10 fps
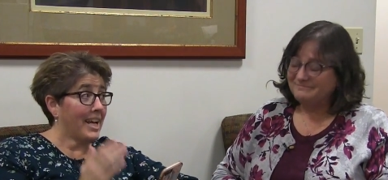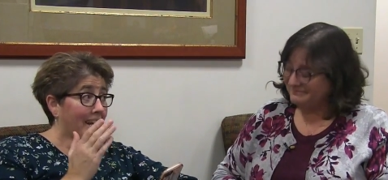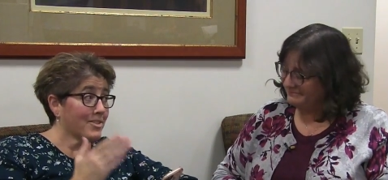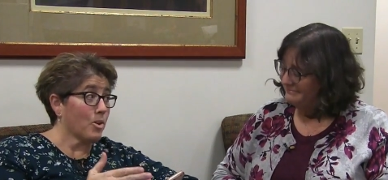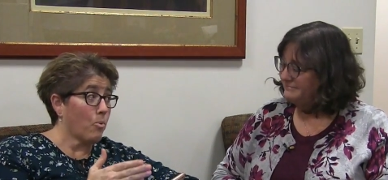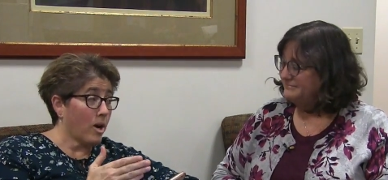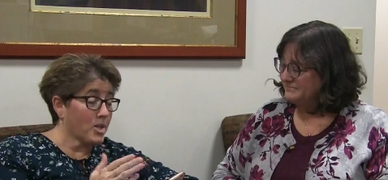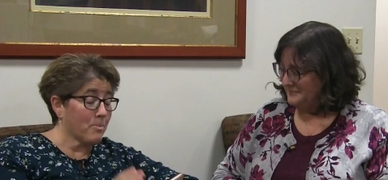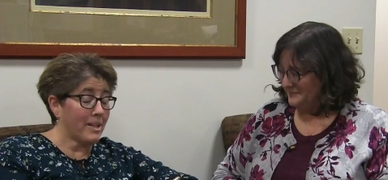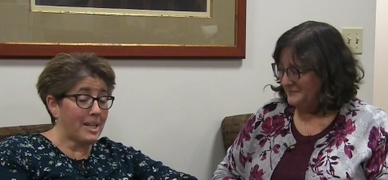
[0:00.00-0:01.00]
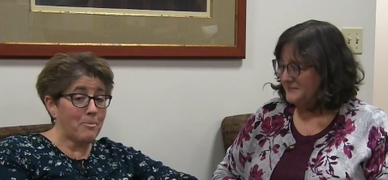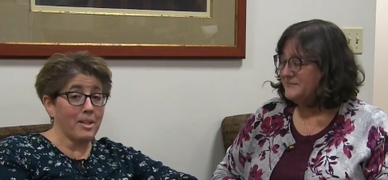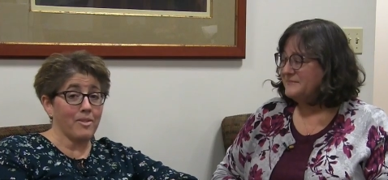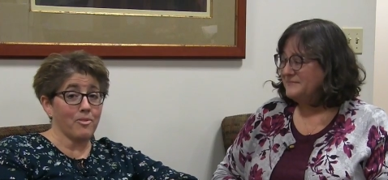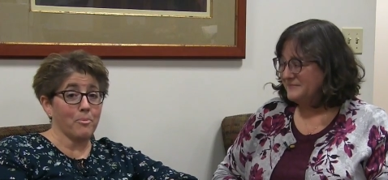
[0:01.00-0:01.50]
Speaker 1: I guess I'll watch my
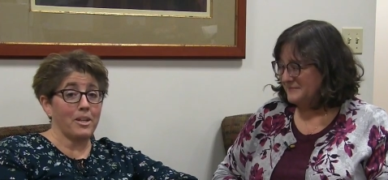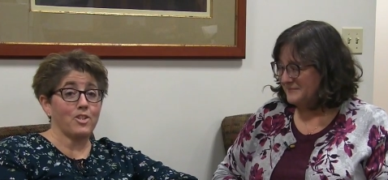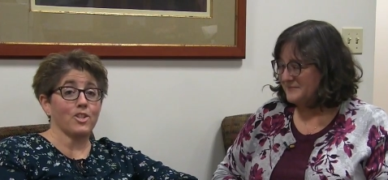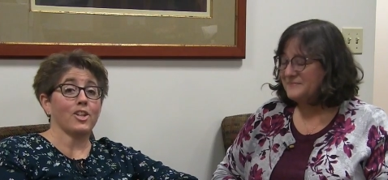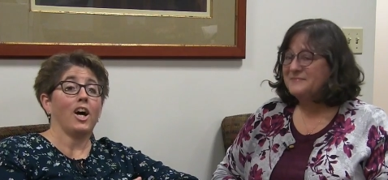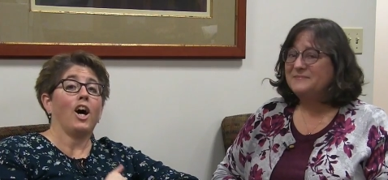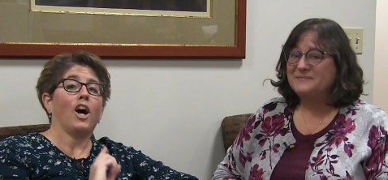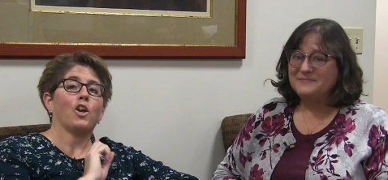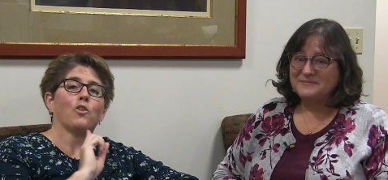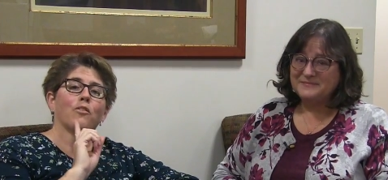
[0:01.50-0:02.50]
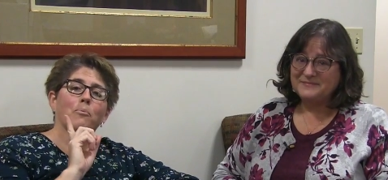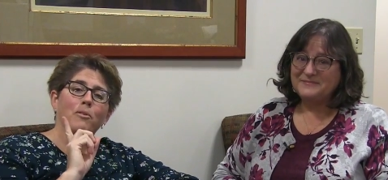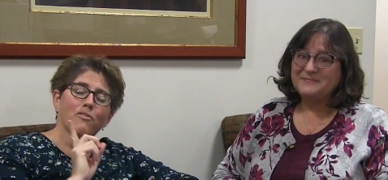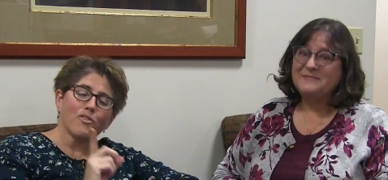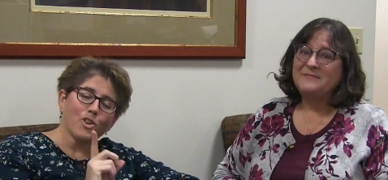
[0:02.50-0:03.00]
email information on
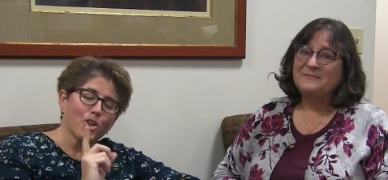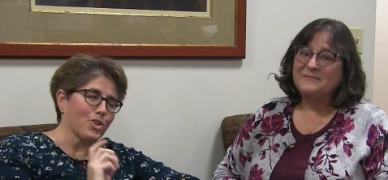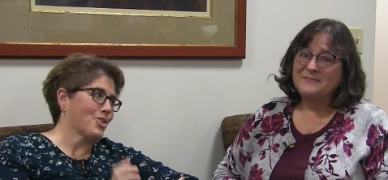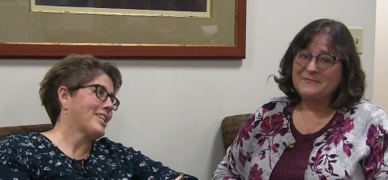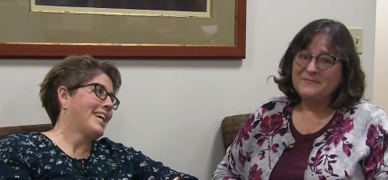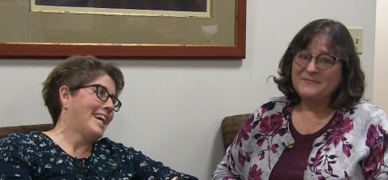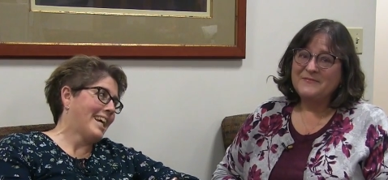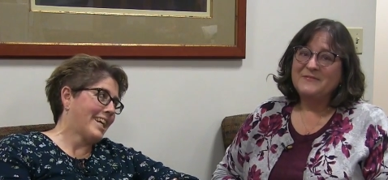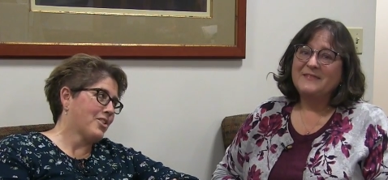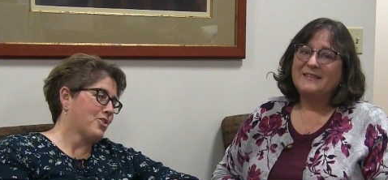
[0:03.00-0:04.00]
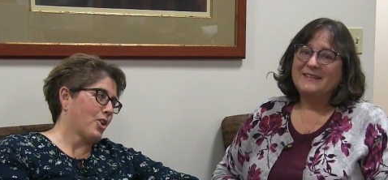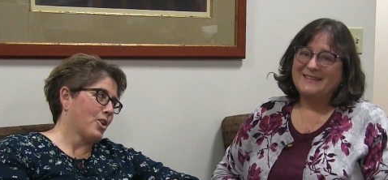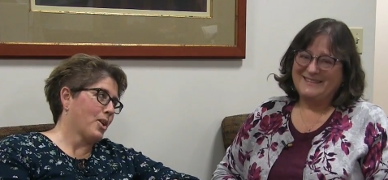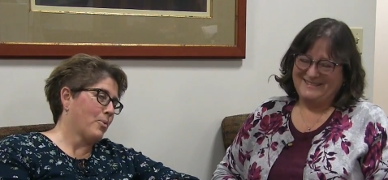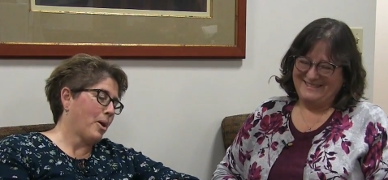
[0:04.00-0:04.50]
November 1st and get
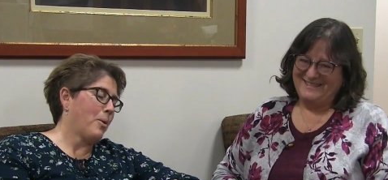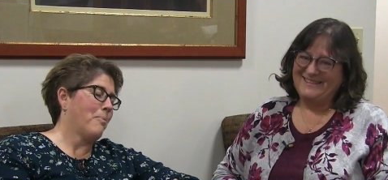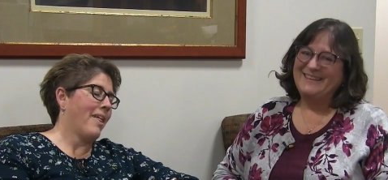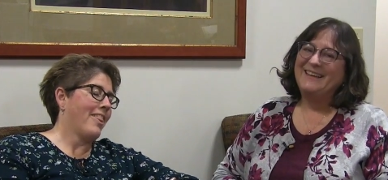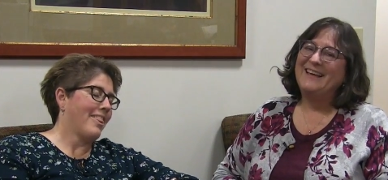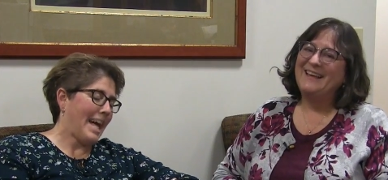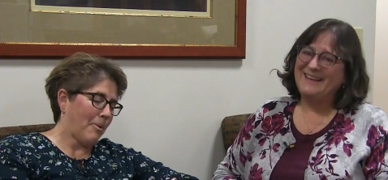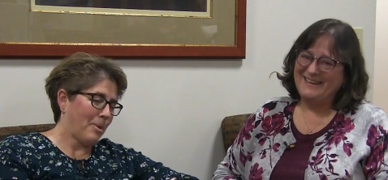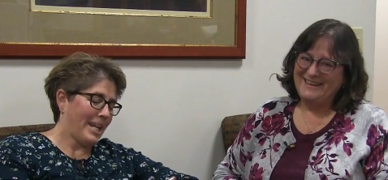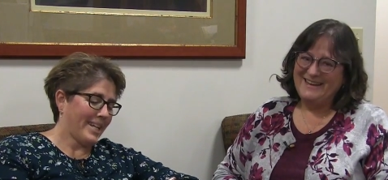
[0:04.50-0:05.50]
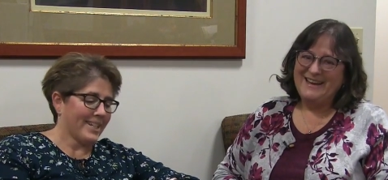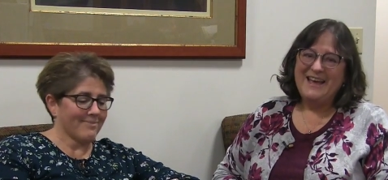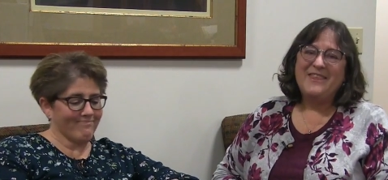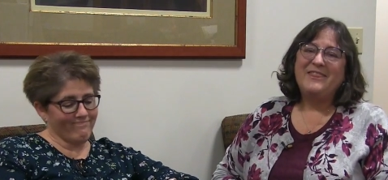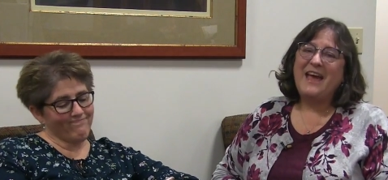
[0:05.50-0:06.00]
started on Realm that week.
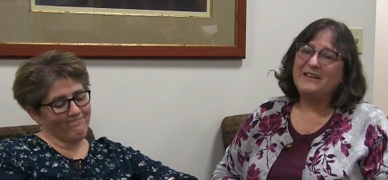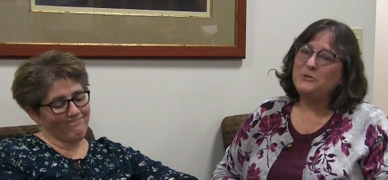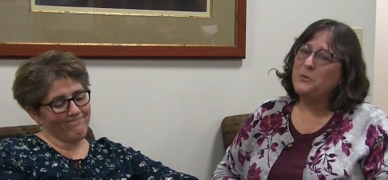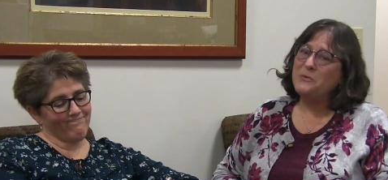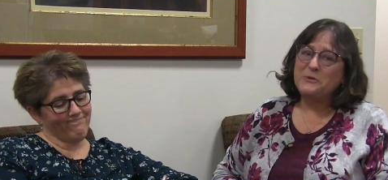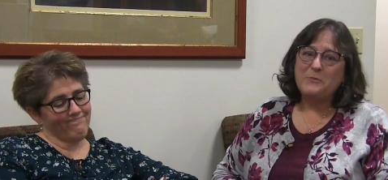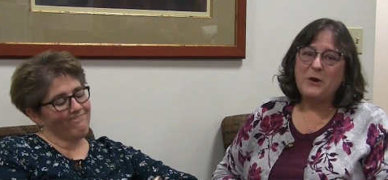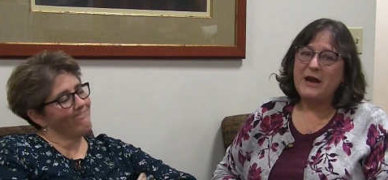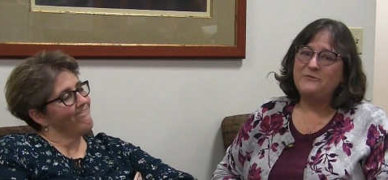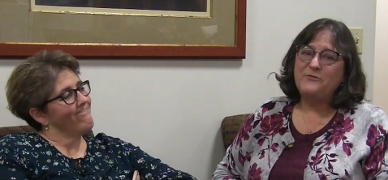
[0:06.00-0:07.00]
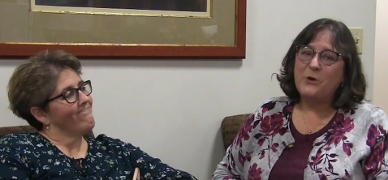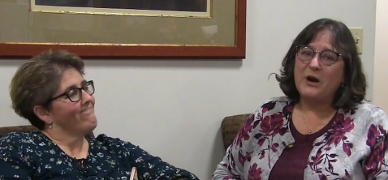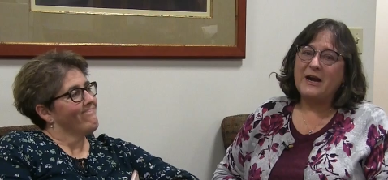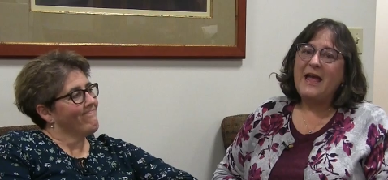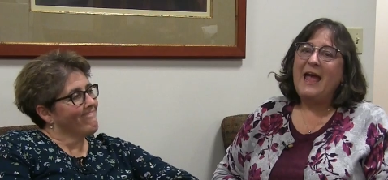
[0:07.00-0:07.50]
Speaker 2: That's what we're praying
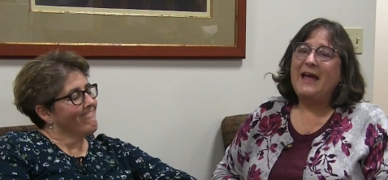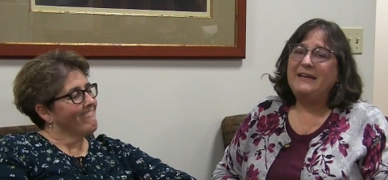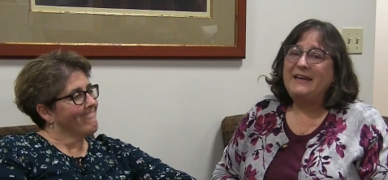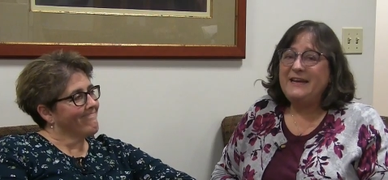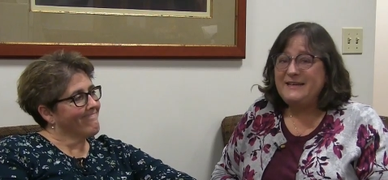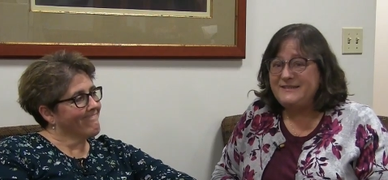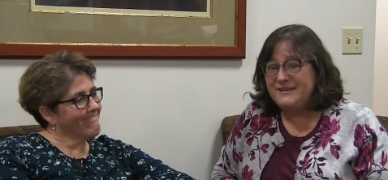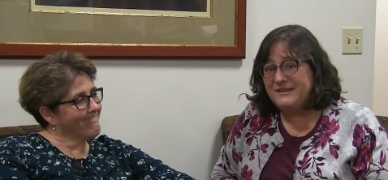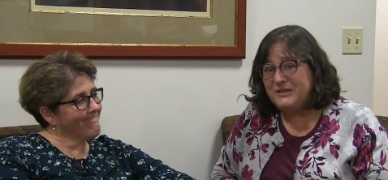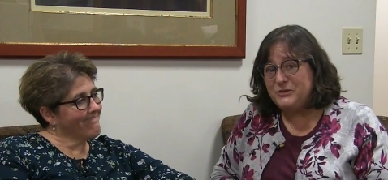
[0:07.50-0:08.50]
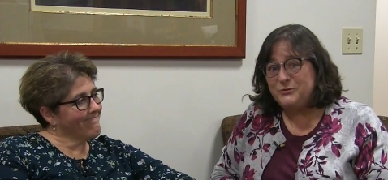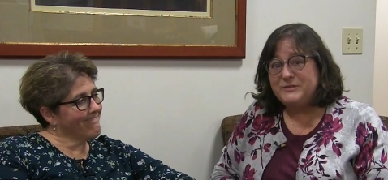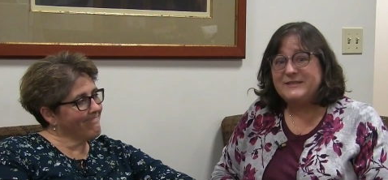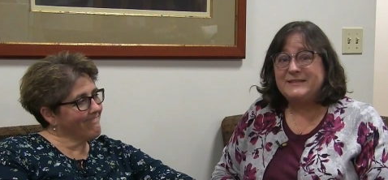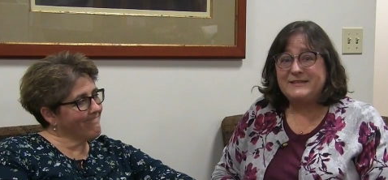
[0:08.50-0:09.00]
for an easy to
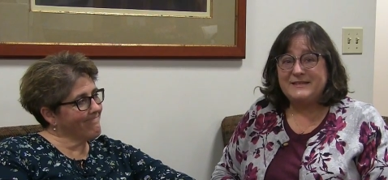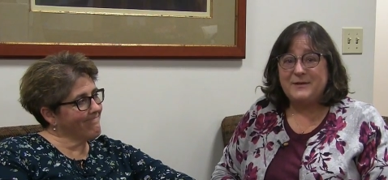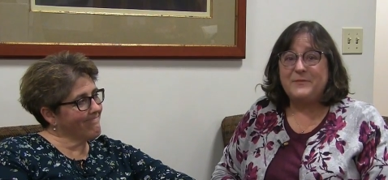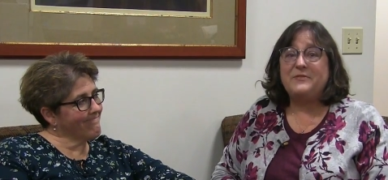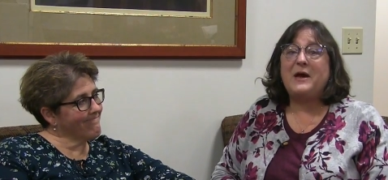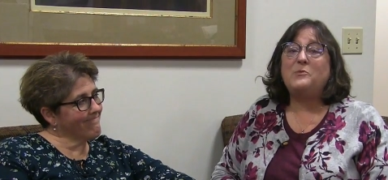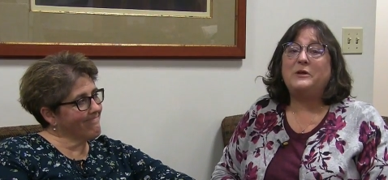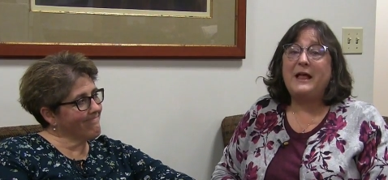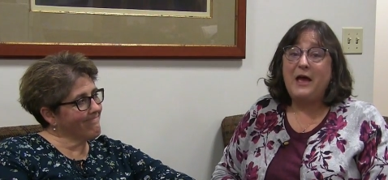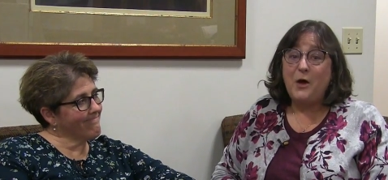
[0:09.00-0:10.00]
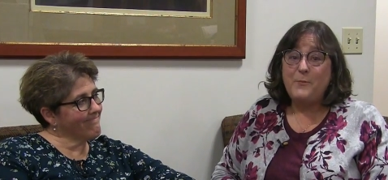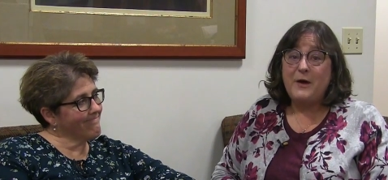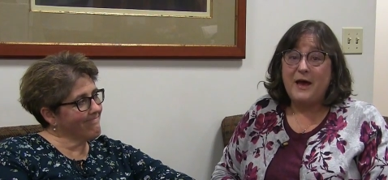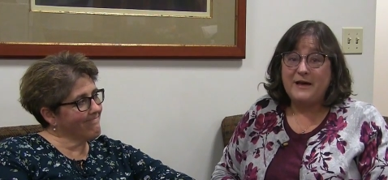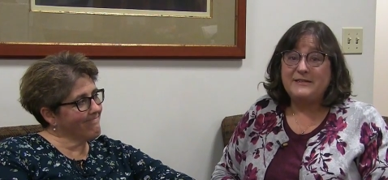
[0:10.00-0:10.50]
use system that will
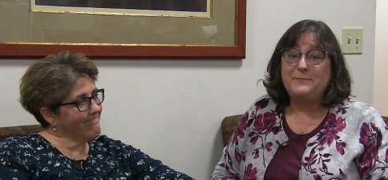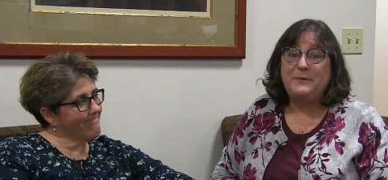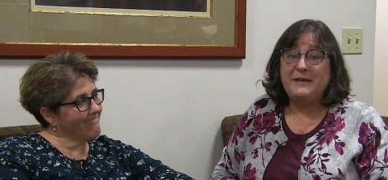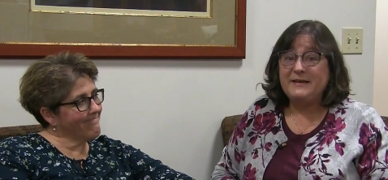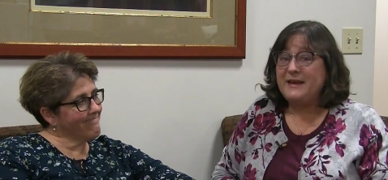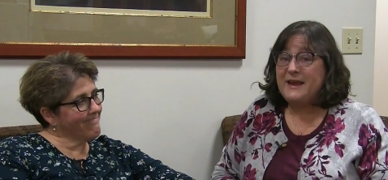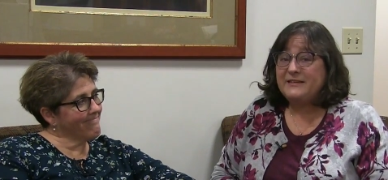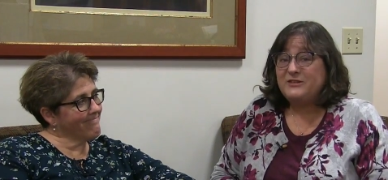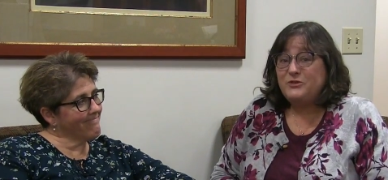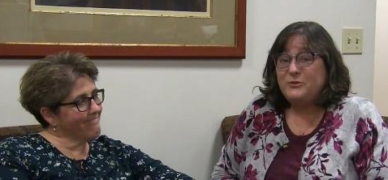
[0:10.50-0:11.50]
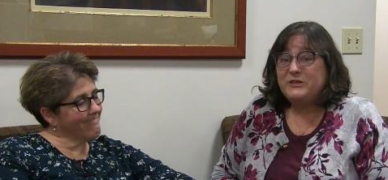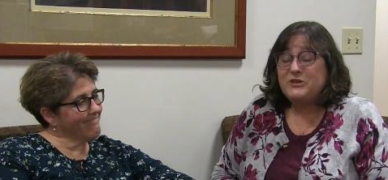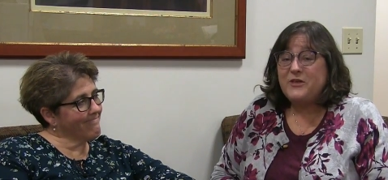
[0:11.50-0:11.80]
help us be connected to each